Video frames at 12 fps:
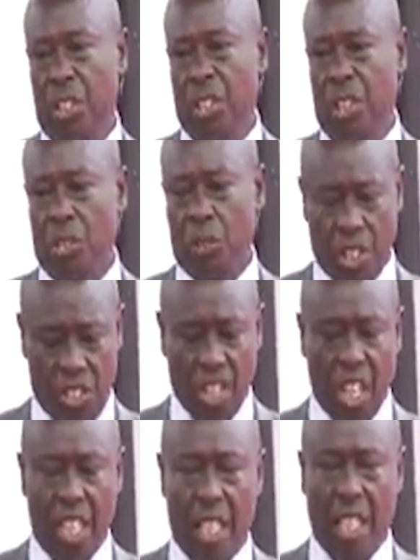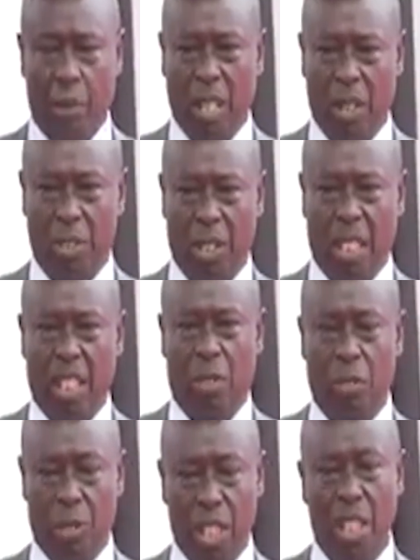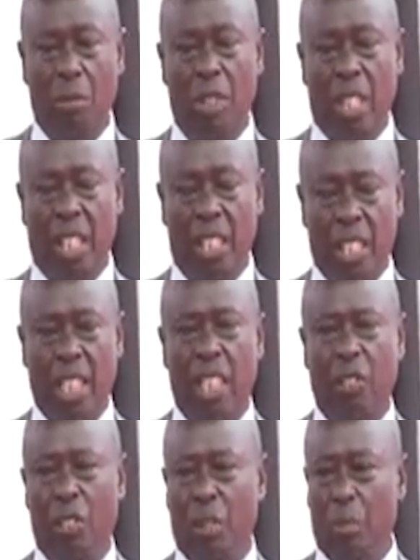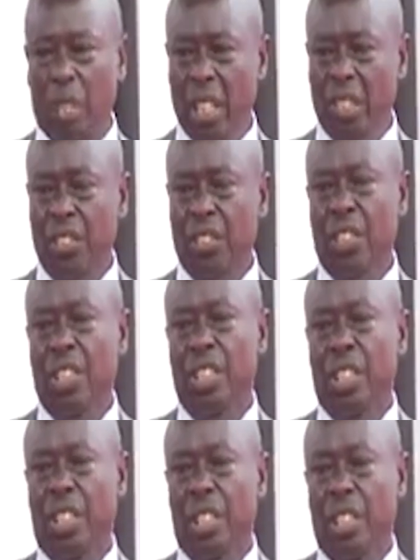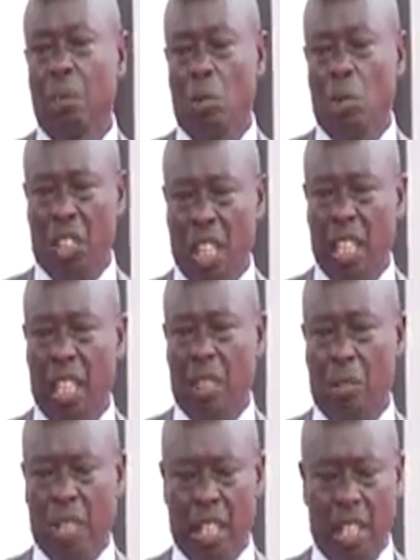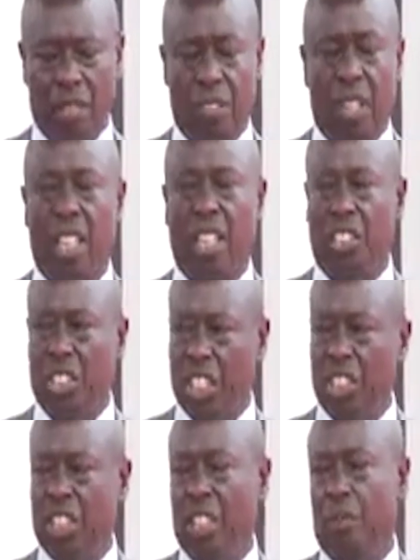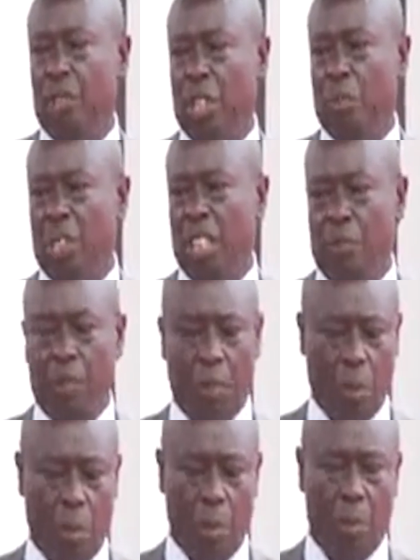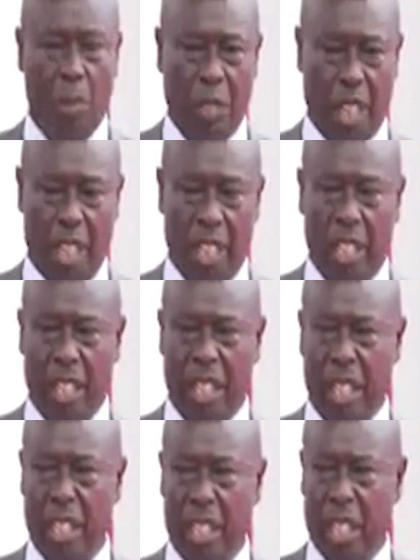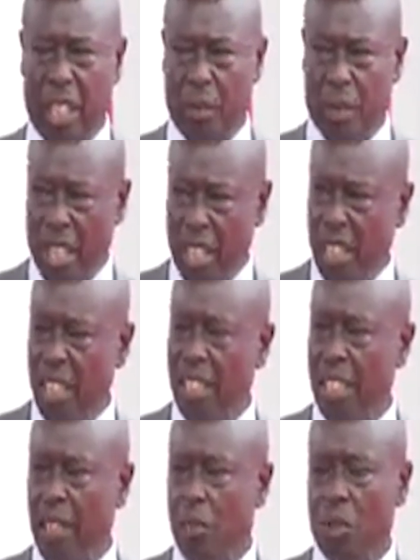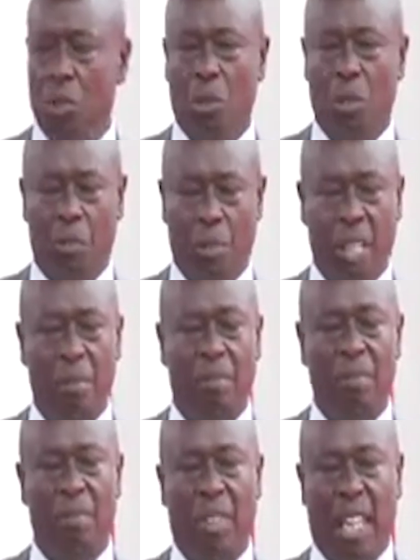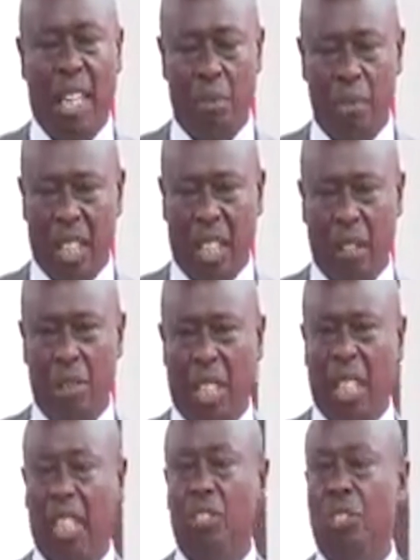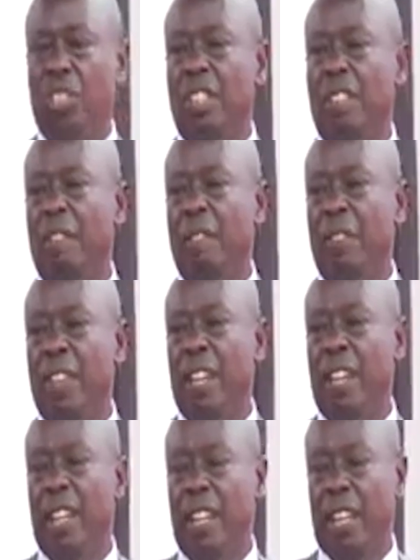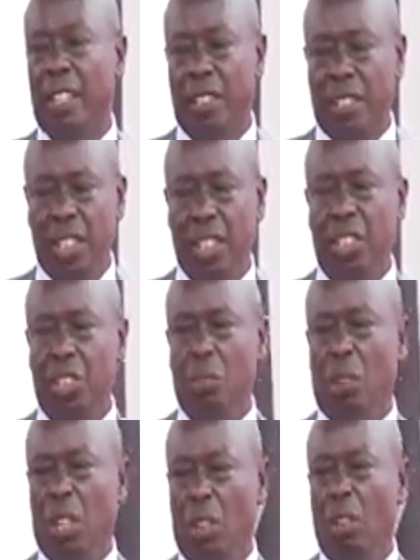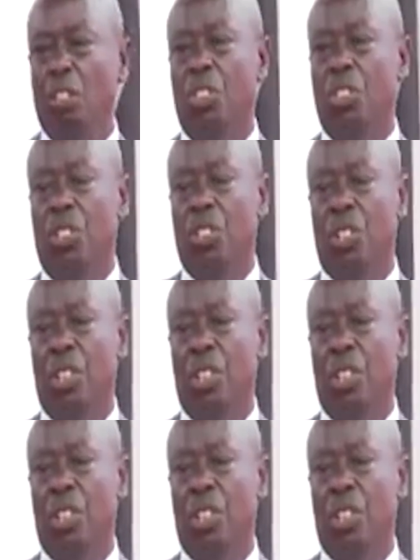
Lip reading: So the journey that we have started today with the assenting of the bills will turn around the healthcare architecture for the benefit of the people of Kenya. And Your Excellency, I want to confirm that I've been around the country, and since your launch